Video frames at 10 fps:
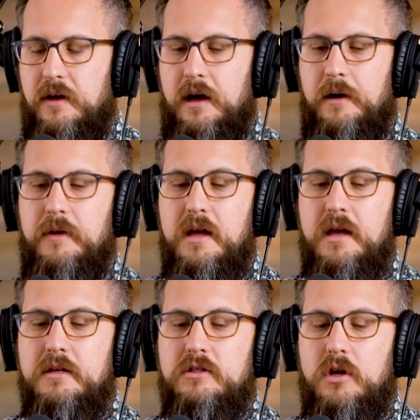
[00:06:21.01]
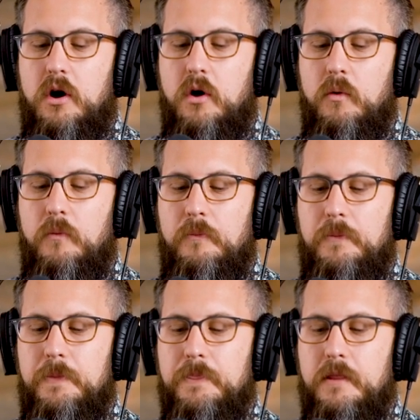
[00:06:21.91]
Um, so
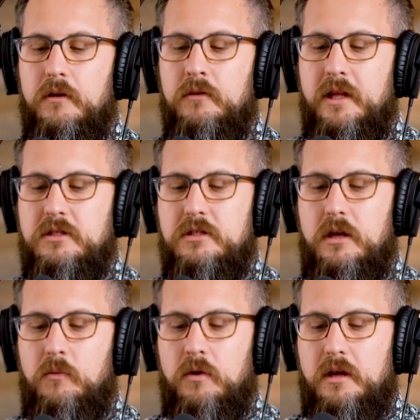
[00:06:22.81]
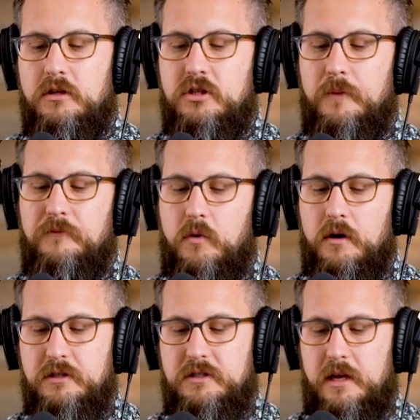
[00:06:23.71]
let's uh, we're going to jump forward do
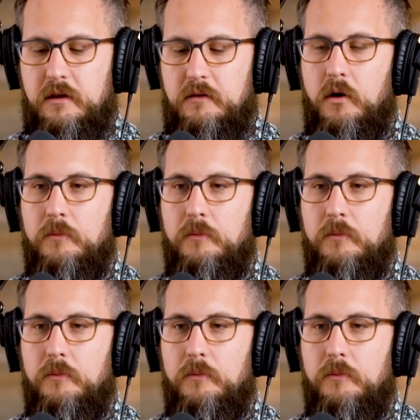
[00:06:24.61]
and I say. Oh, so